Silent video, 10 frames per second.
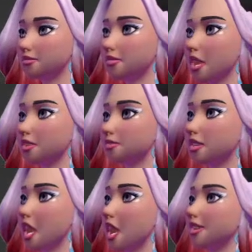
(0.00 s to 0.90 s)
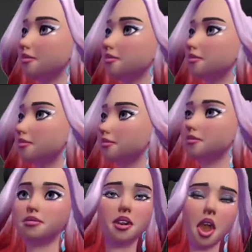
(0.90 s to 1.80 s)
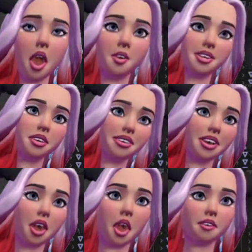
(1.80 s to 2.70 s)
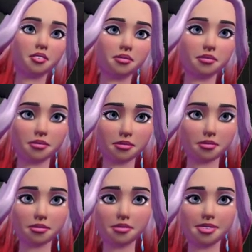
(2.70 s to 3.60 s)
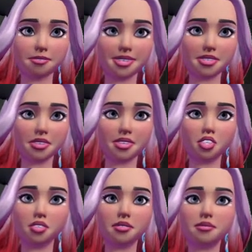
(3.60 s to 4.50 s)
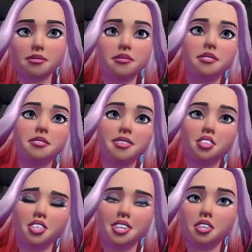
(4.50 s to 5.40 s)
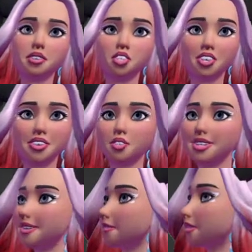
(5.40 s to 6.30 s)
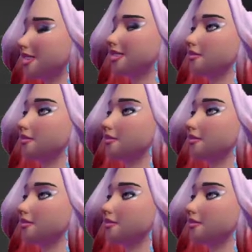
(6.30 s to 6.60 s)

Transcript: and apply, we now have a baked cushion. And baked cushion. That sounds really funny.